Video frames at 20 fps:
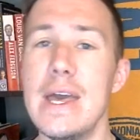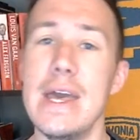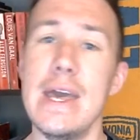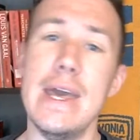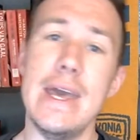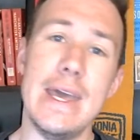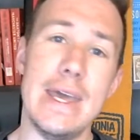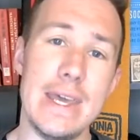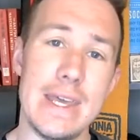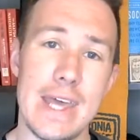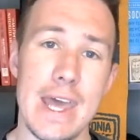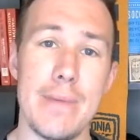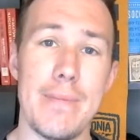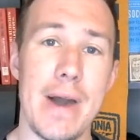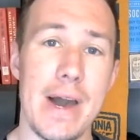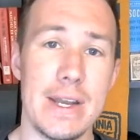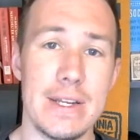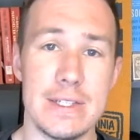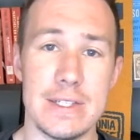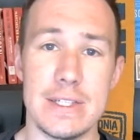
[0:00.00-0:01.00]
He came
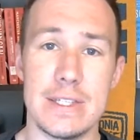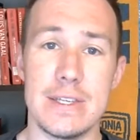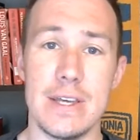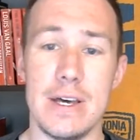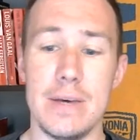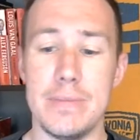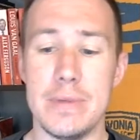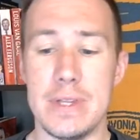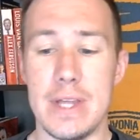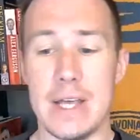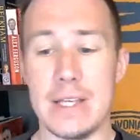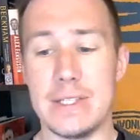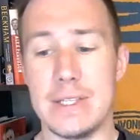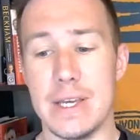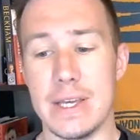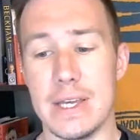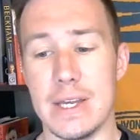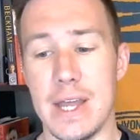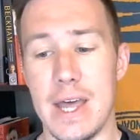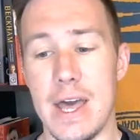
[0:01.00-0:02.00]
on as a sub in that
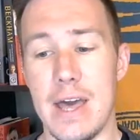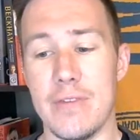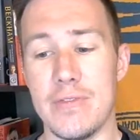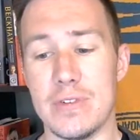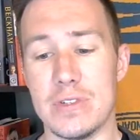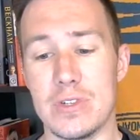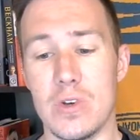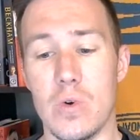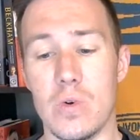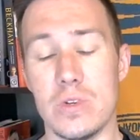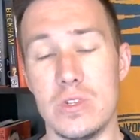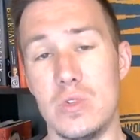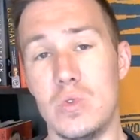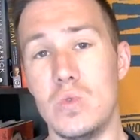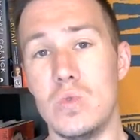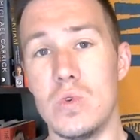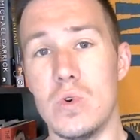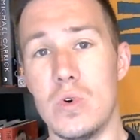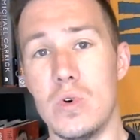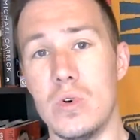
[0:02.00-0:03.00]
second half and scored 2
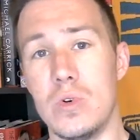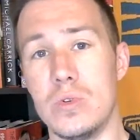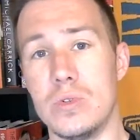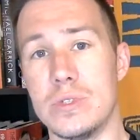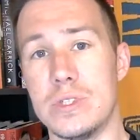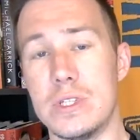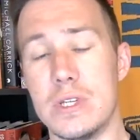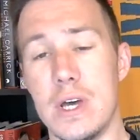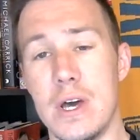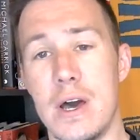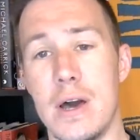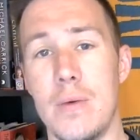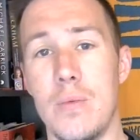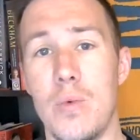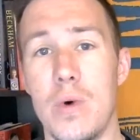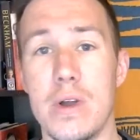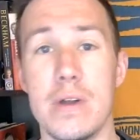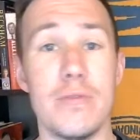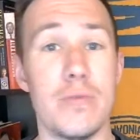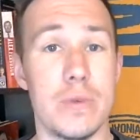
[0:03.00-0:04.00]
goals,
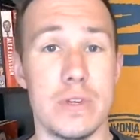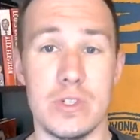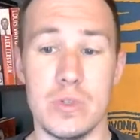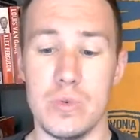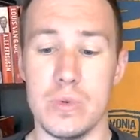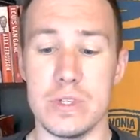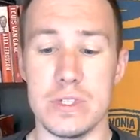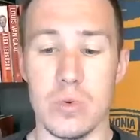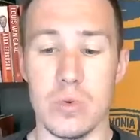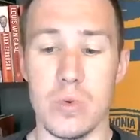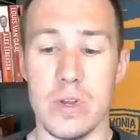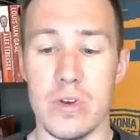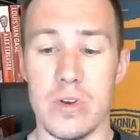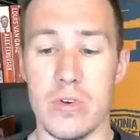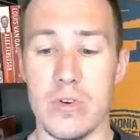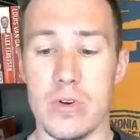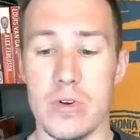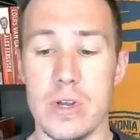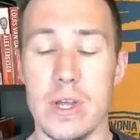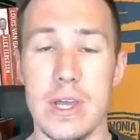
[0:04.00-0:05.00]
one of which was
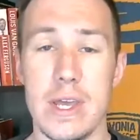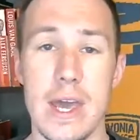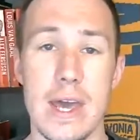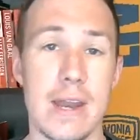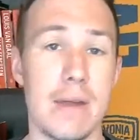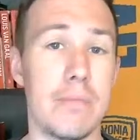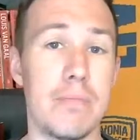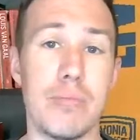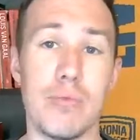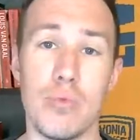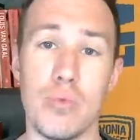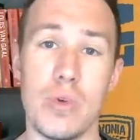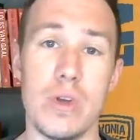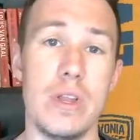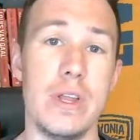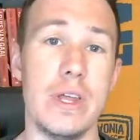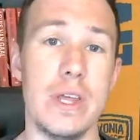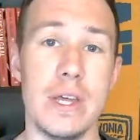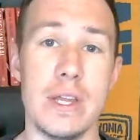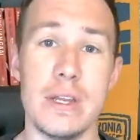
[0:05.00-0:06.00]
there. He had a
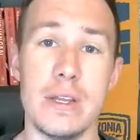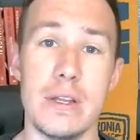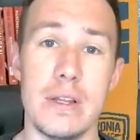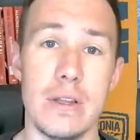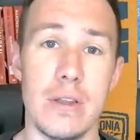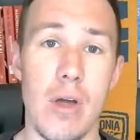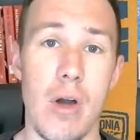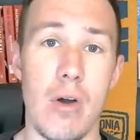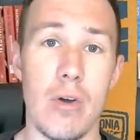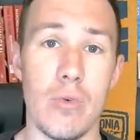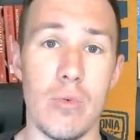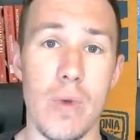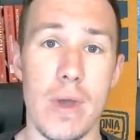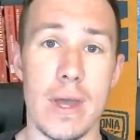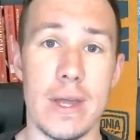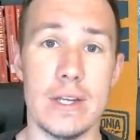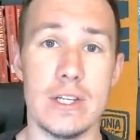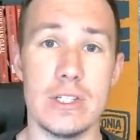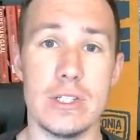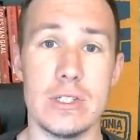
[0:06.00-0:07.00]
brilliant
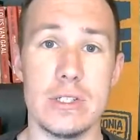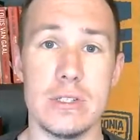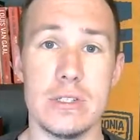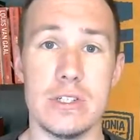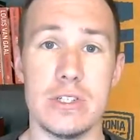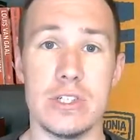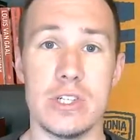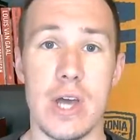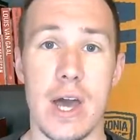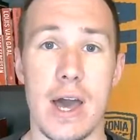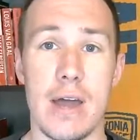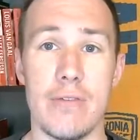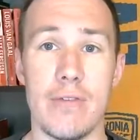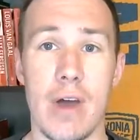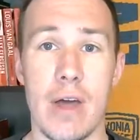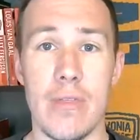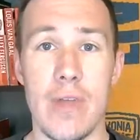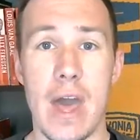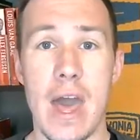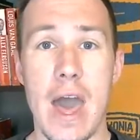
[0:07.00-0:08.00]
long-range shot
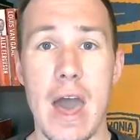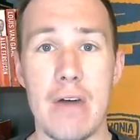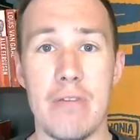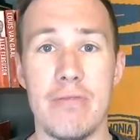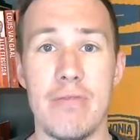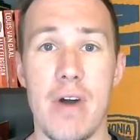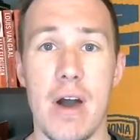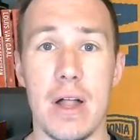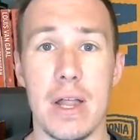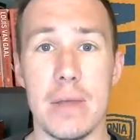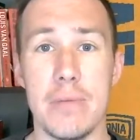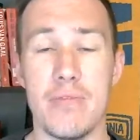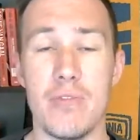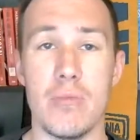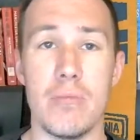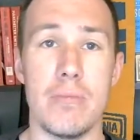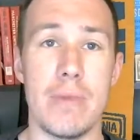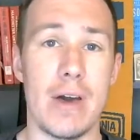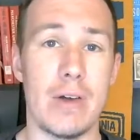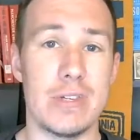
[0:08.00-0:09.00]
on the half volley from
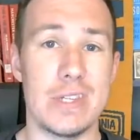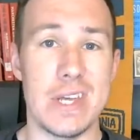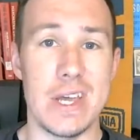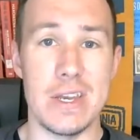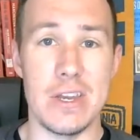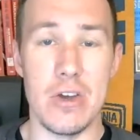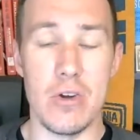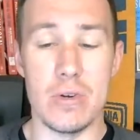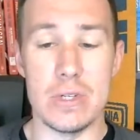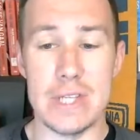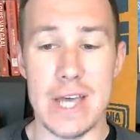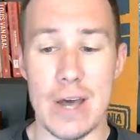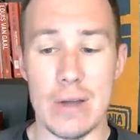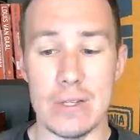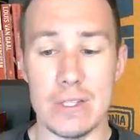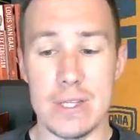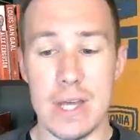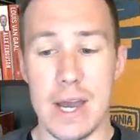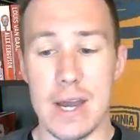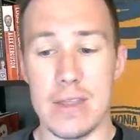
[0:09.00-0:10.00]
about 10 yards
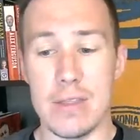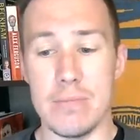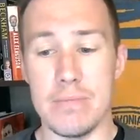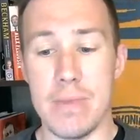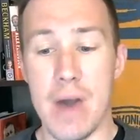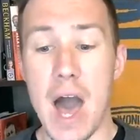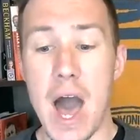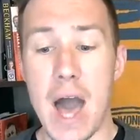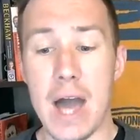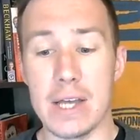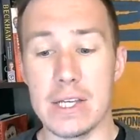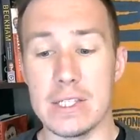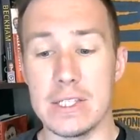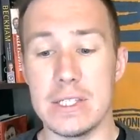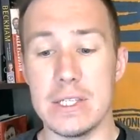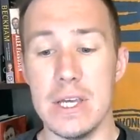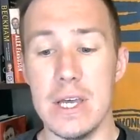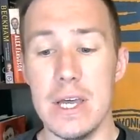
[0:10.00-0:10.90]
outside of the box.